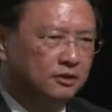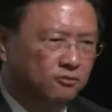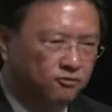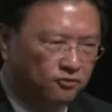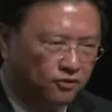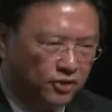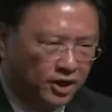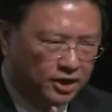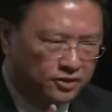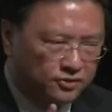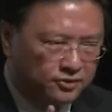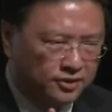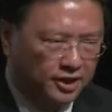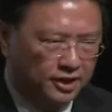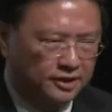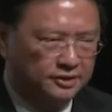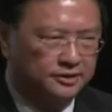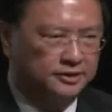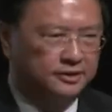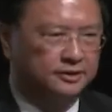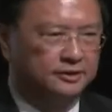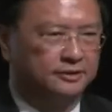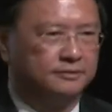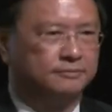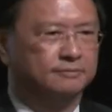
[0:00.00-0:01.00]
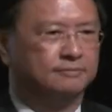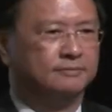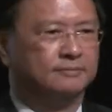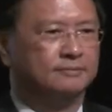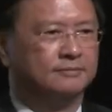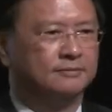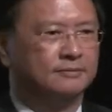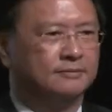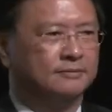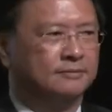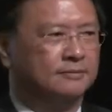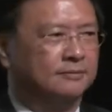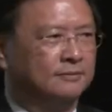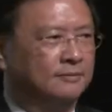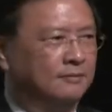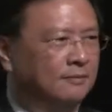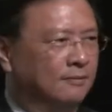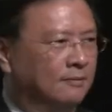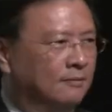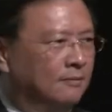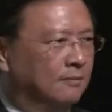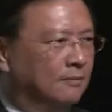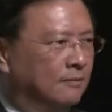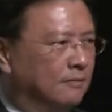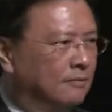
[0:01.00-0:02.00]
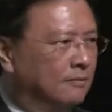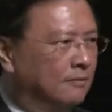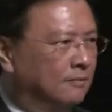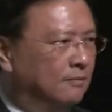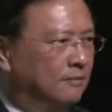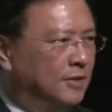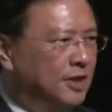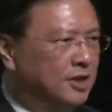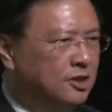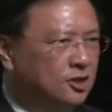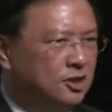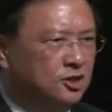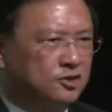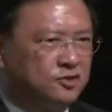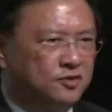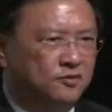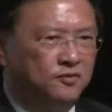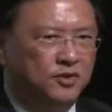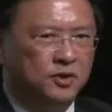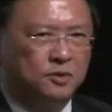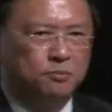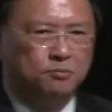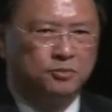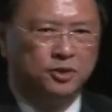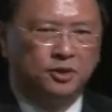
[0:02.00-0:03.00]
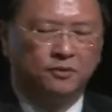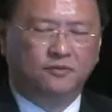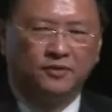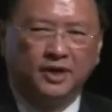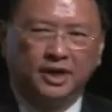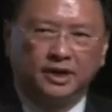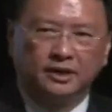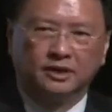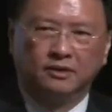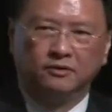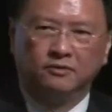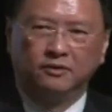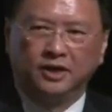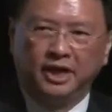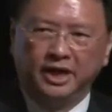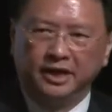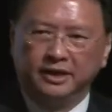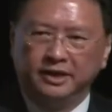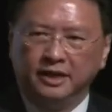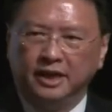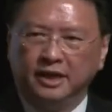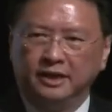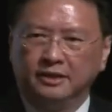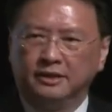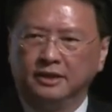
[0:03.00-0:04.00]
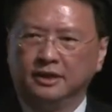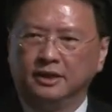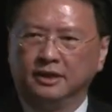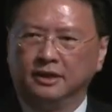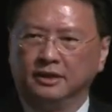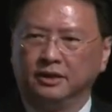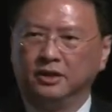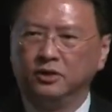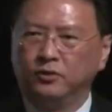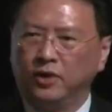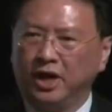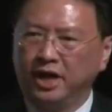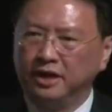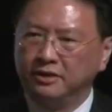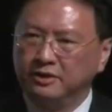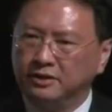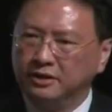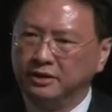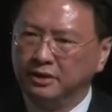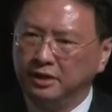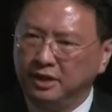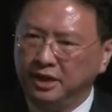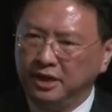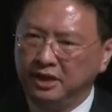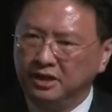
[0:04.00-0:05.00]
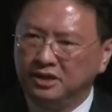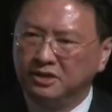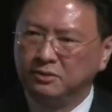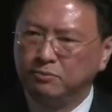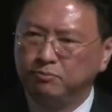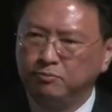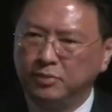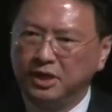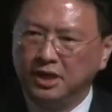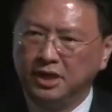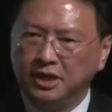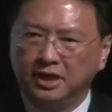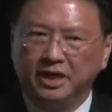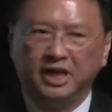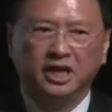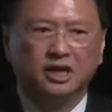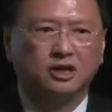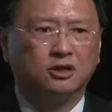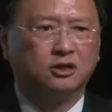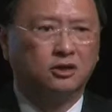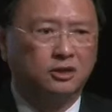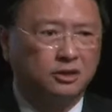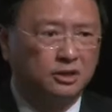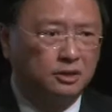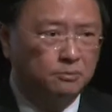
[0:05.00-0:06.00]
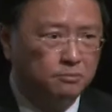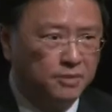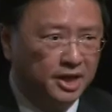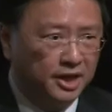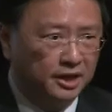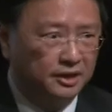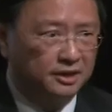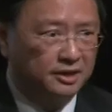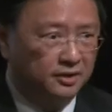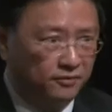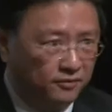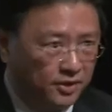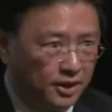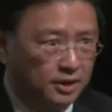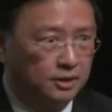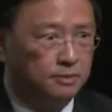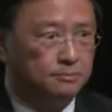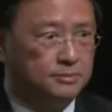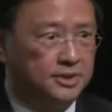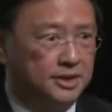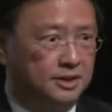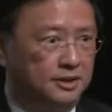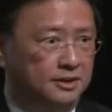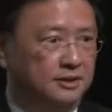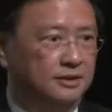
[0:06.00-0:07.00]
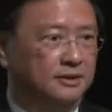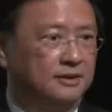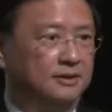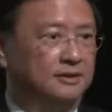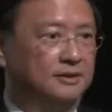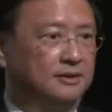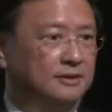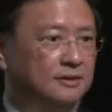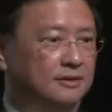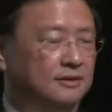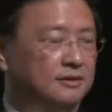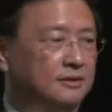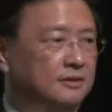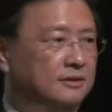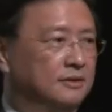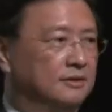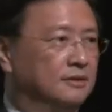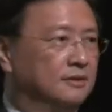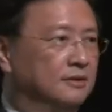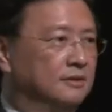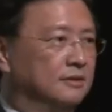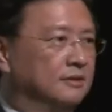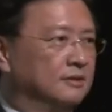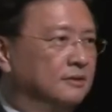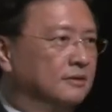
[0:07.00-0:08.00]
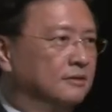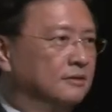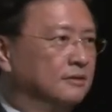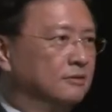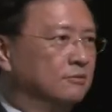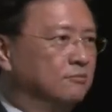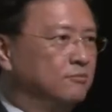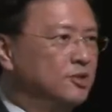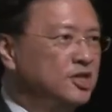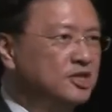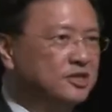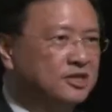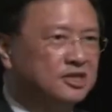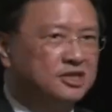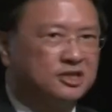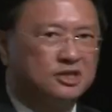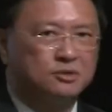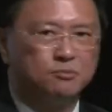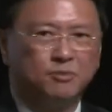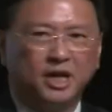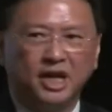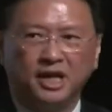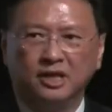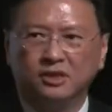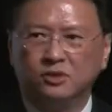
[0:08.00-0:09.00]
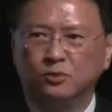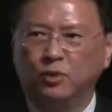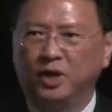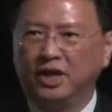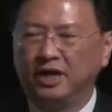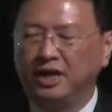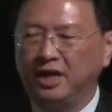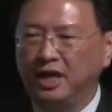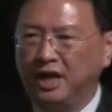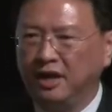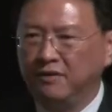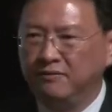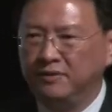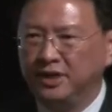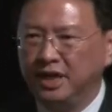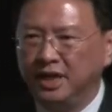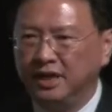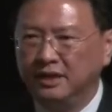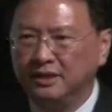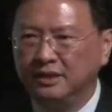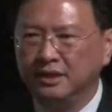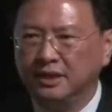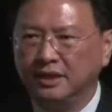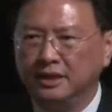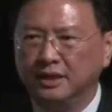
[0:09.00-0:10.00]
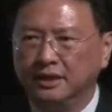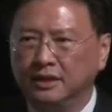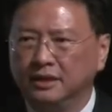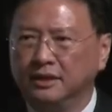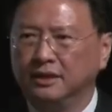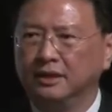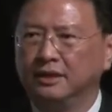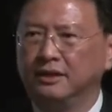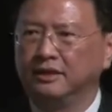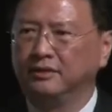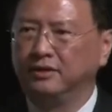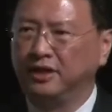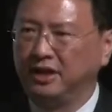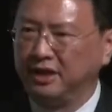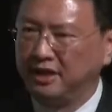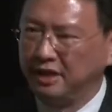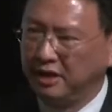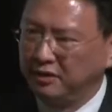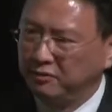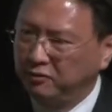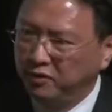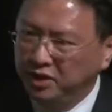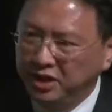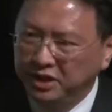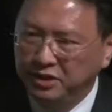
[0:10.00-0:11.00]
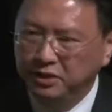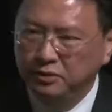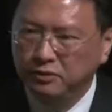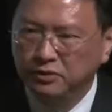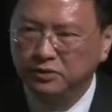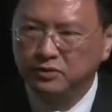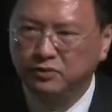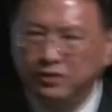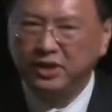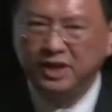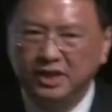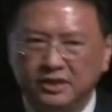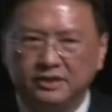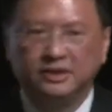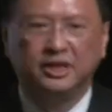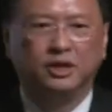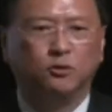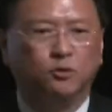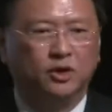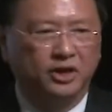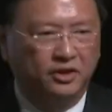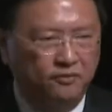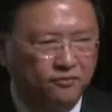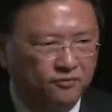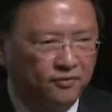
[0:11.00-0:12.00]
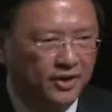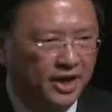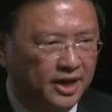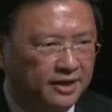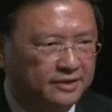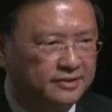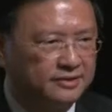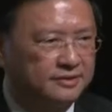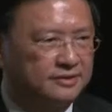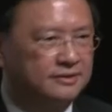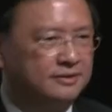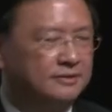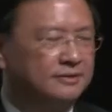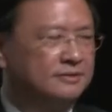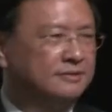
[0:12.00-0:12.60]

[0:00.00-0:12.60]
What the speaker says: infrastructure. Because if you provide the right data, you actually spur economic development. Businessmen, when they have data, they can reduce risk, they will invest.